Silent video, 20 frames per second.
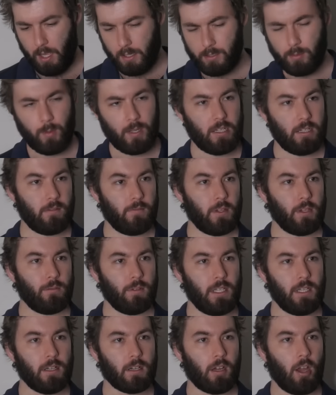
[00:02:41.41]
Do any of you
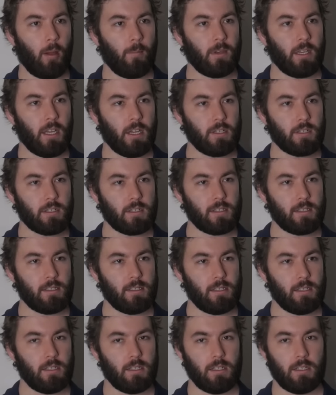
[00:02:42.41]
need
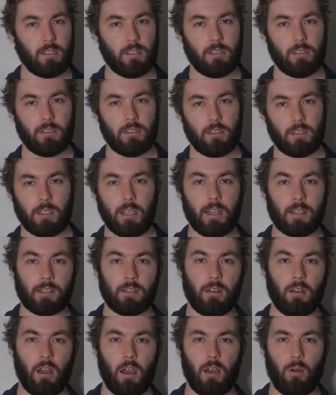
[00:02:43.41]
accommodations? Yeah,
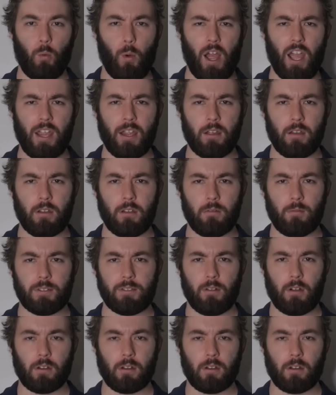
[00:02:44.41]
why? What's